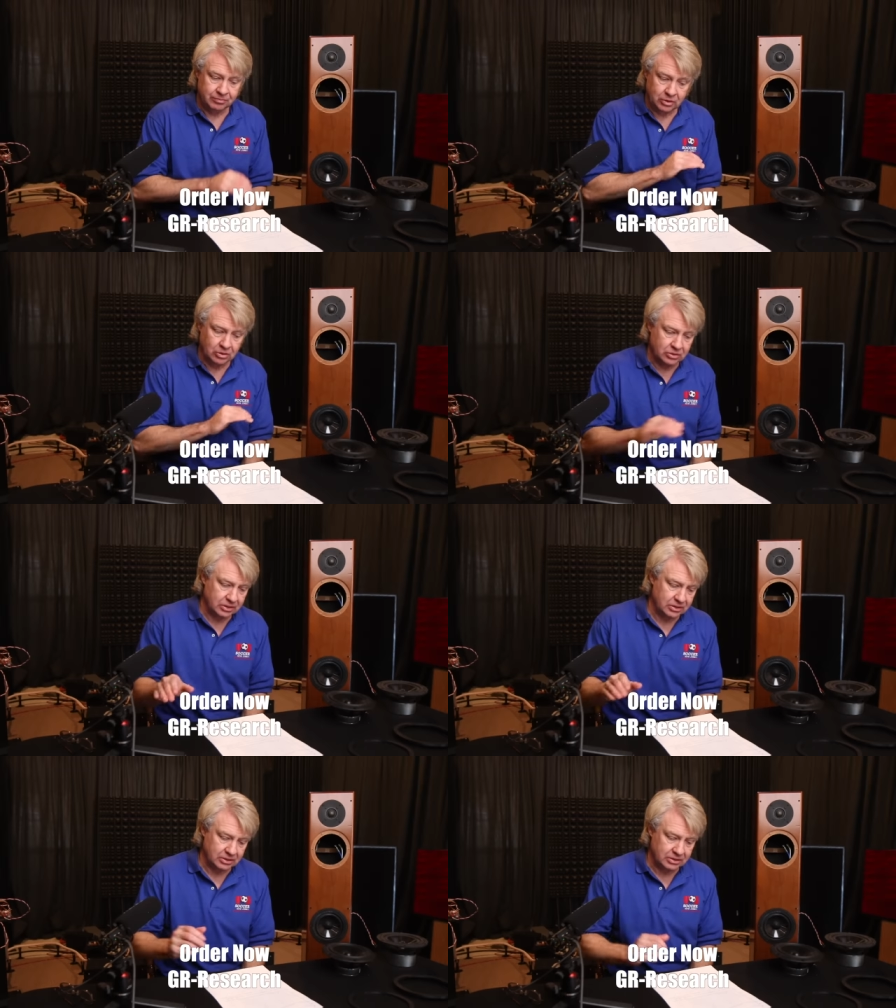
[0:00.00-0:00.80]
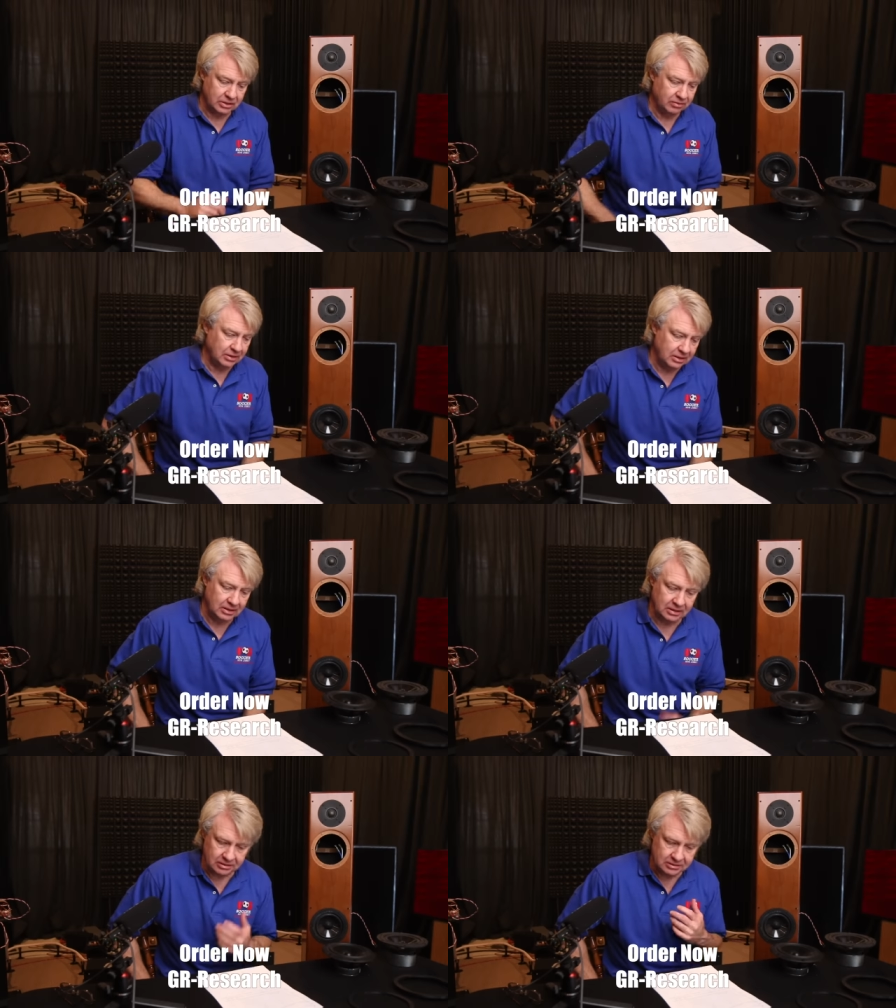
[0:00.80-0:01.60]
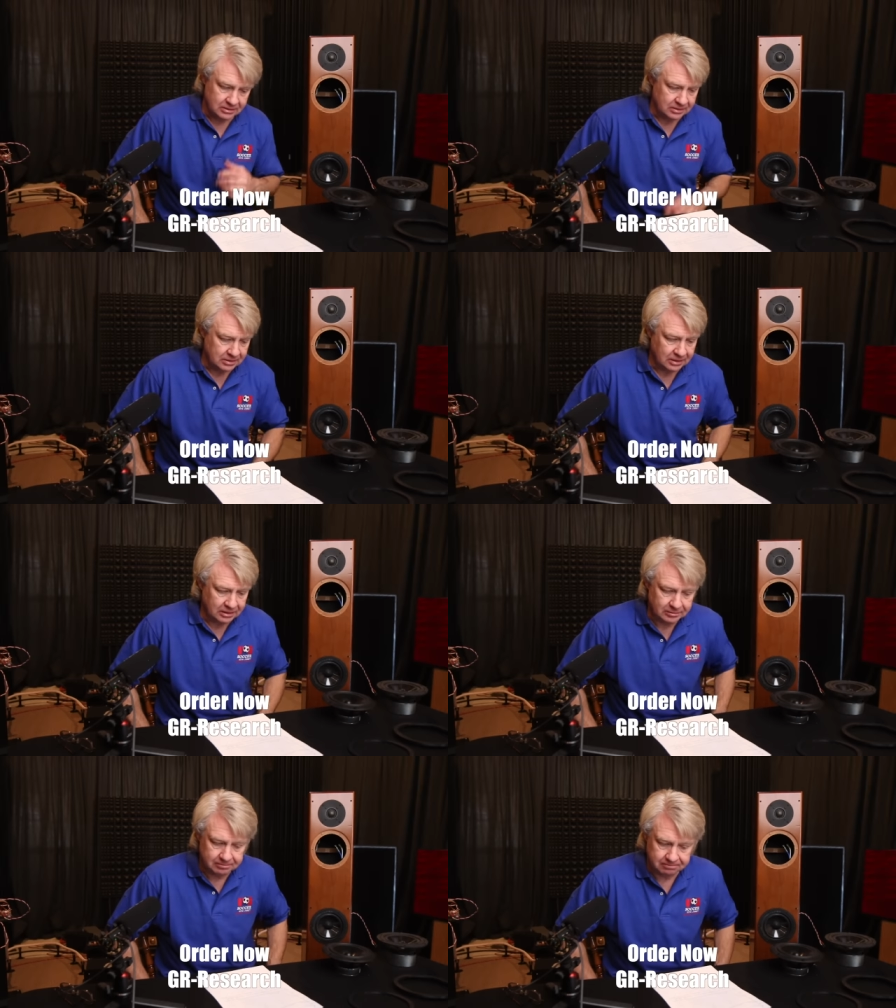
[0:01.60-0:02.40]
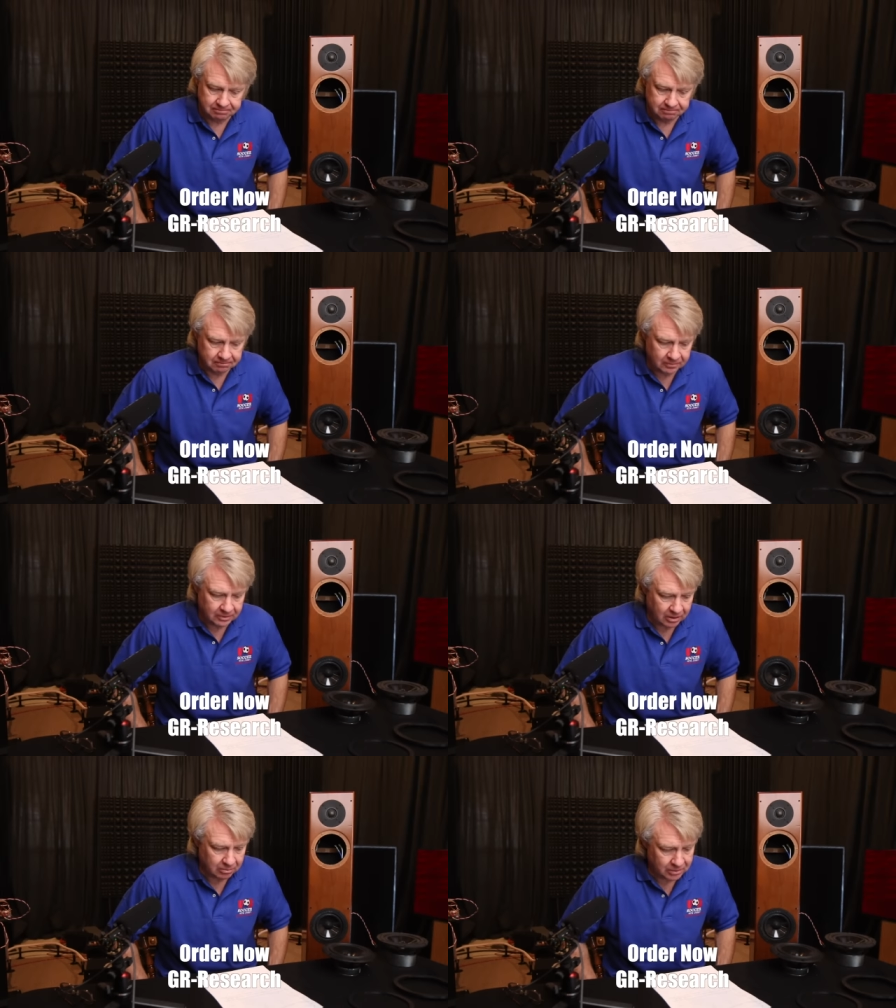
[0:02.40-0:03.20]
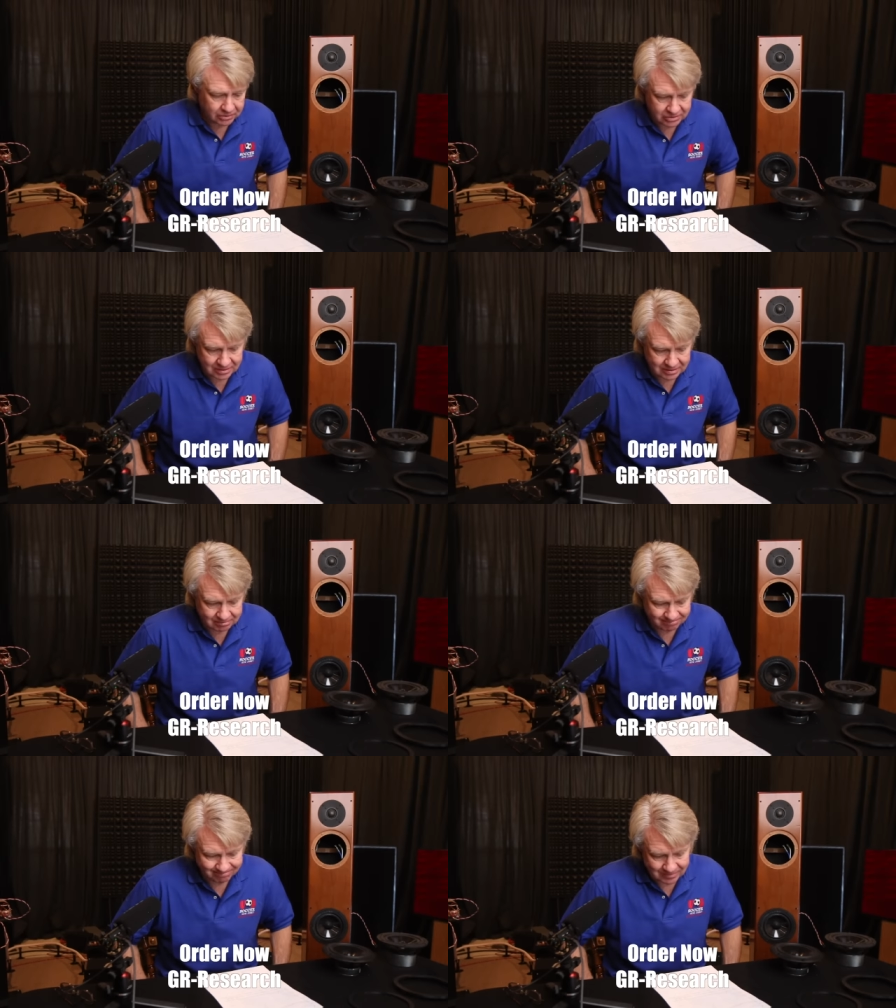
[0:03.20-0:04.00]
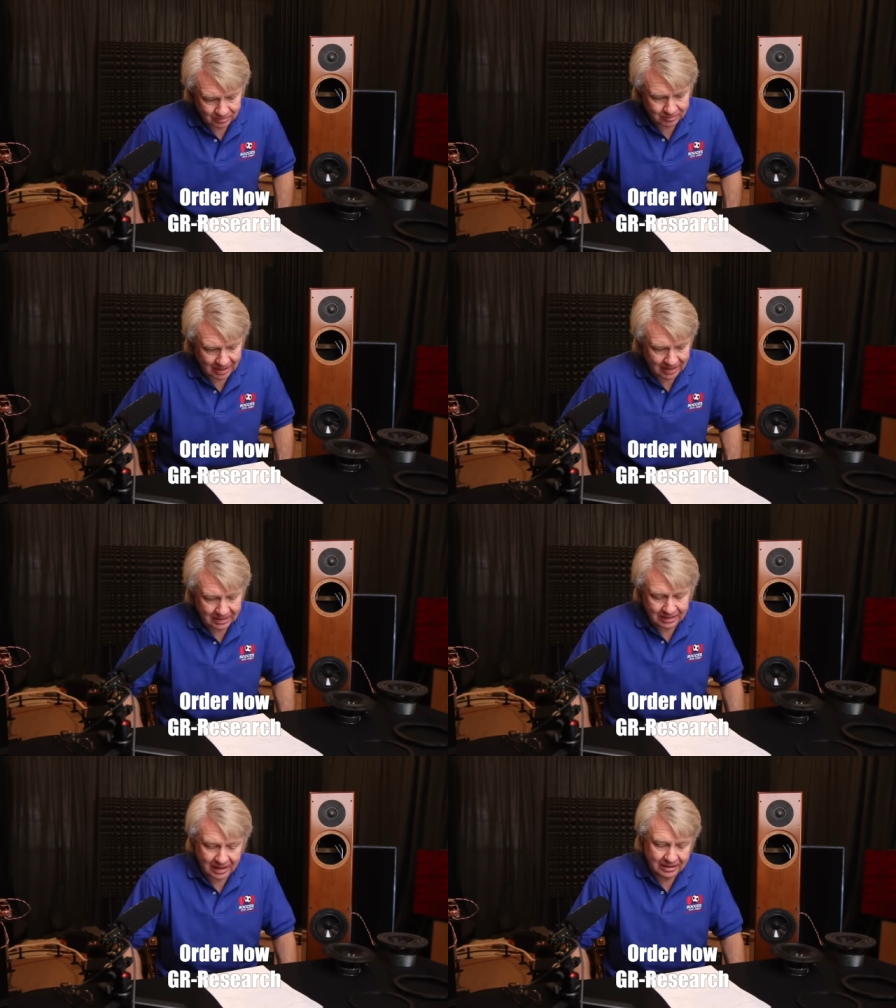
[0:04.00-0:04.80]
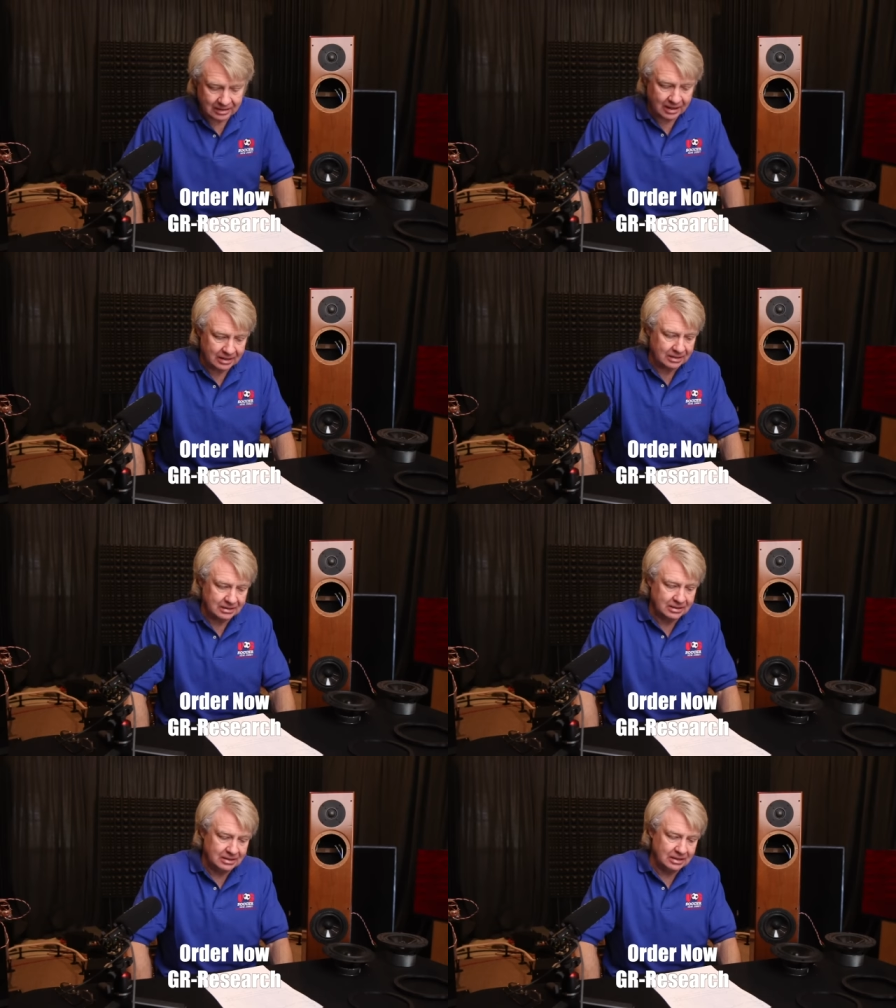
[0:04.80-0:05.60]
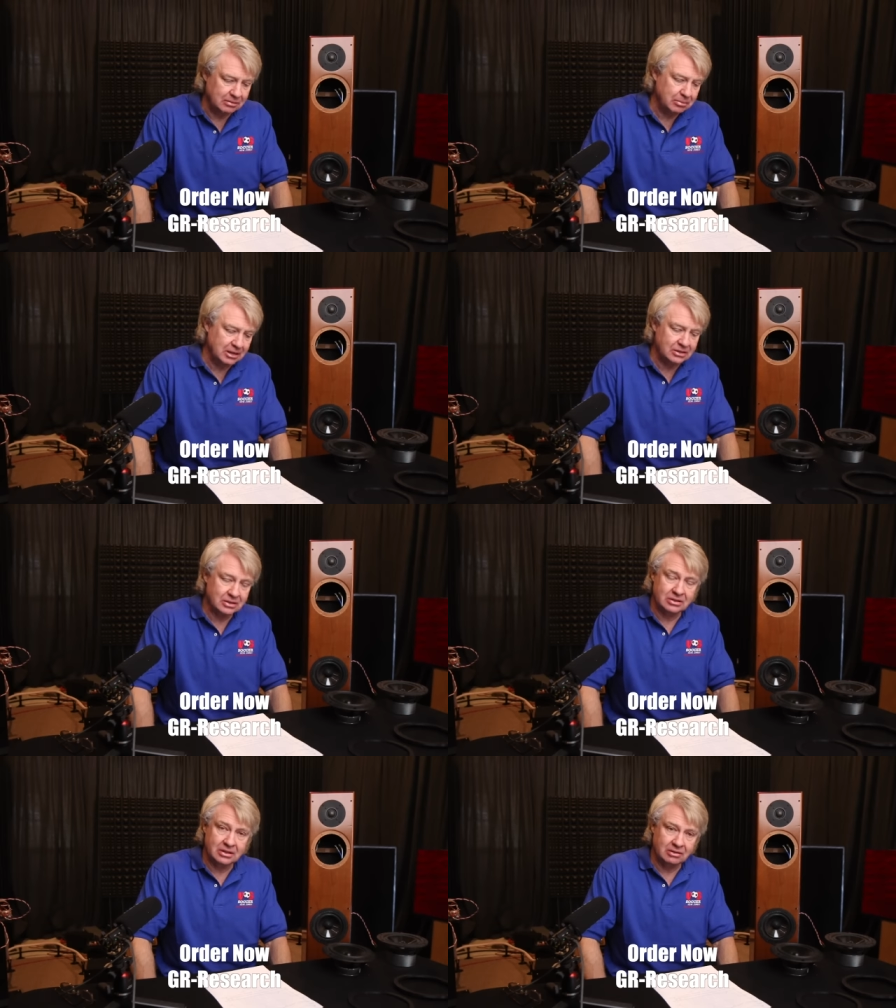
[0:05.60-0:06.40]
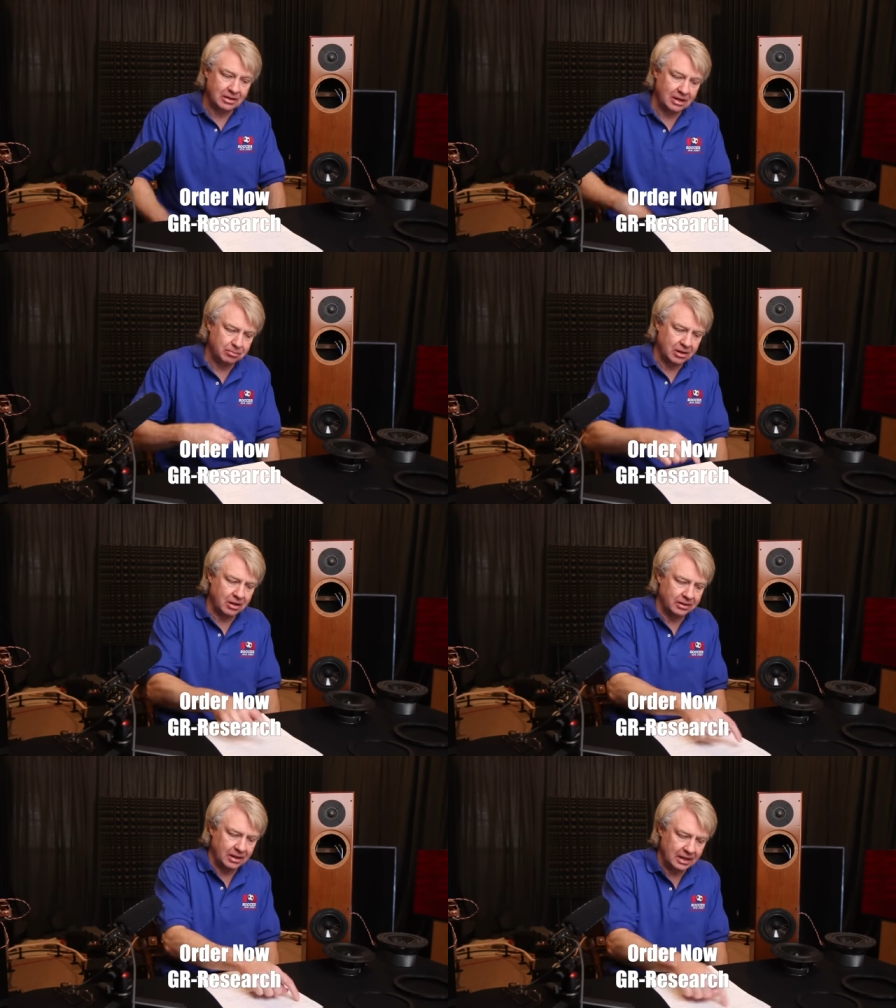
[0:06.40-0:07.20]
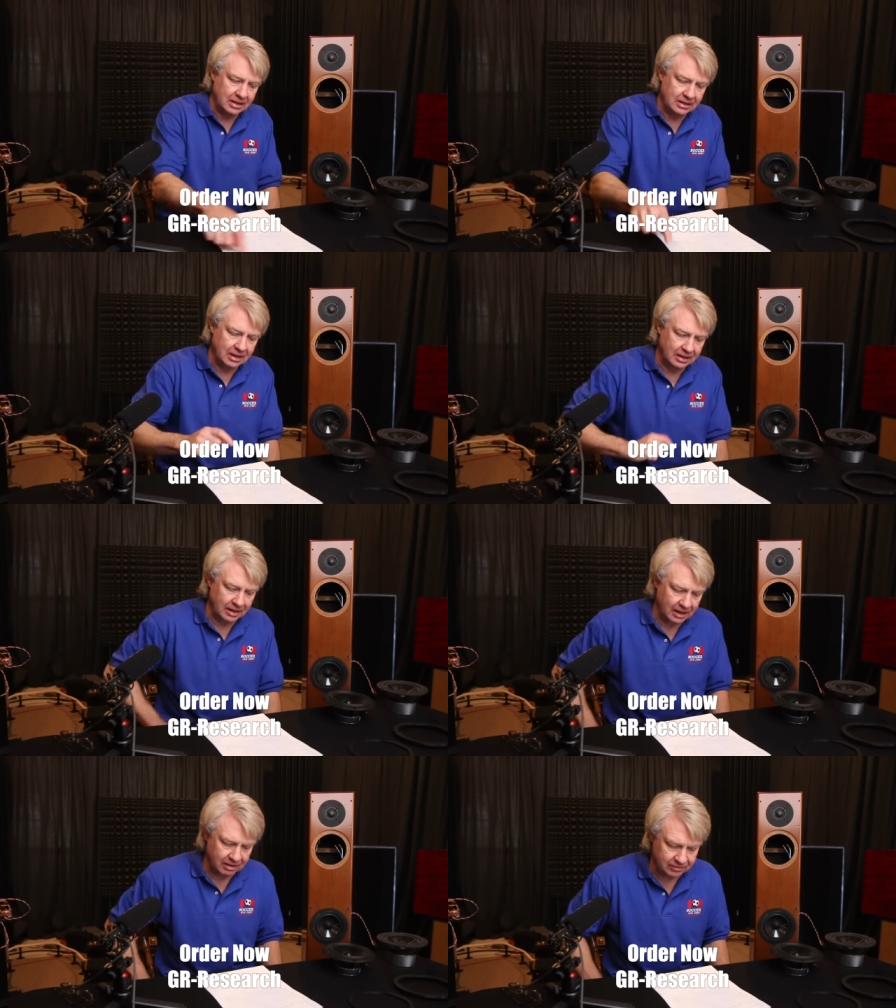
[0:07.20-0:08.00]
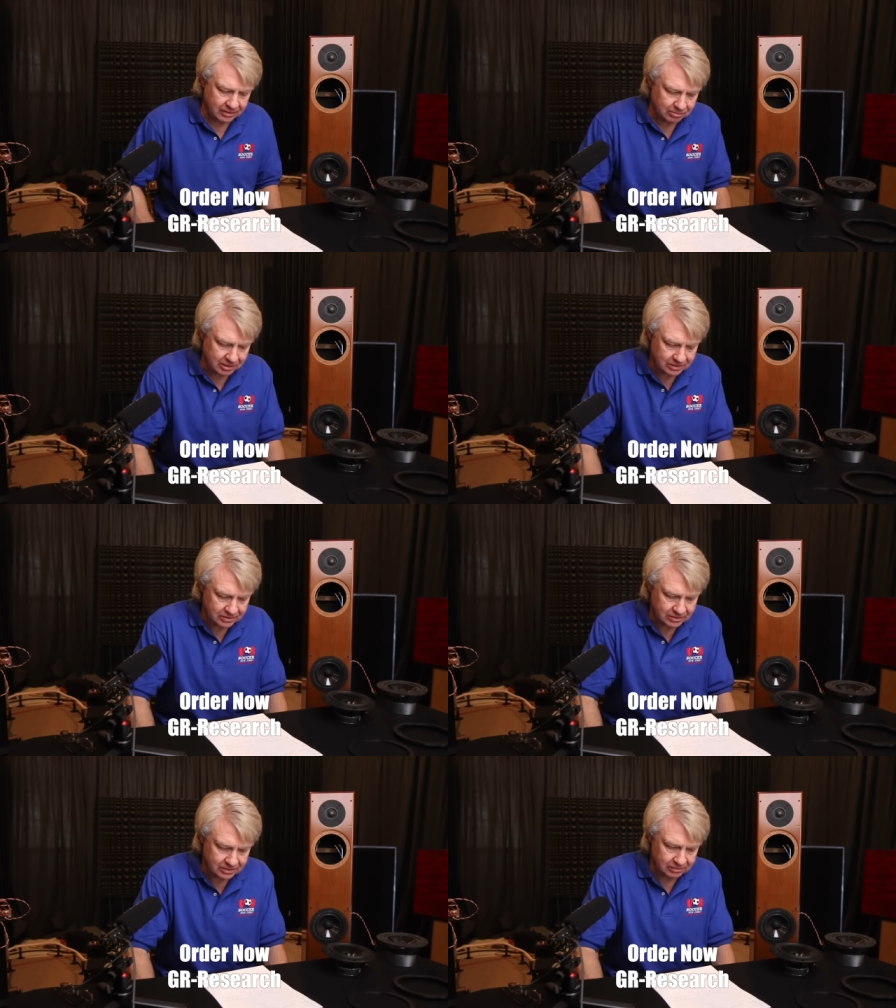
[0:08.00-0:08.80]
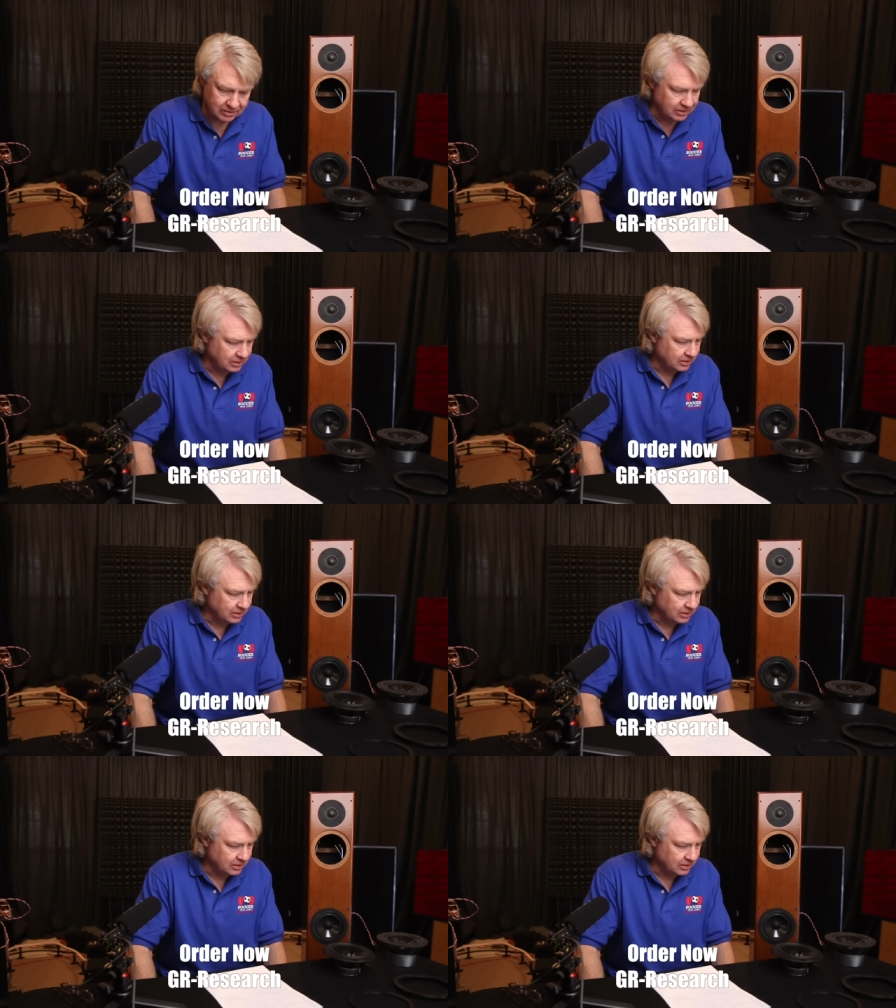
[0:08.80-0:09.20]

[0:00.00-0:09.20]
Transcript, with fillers: Good sensitivity, um, almost mm, 89 to 90 dB sensitivity. I'd call it 89 and a half dB sensitivity.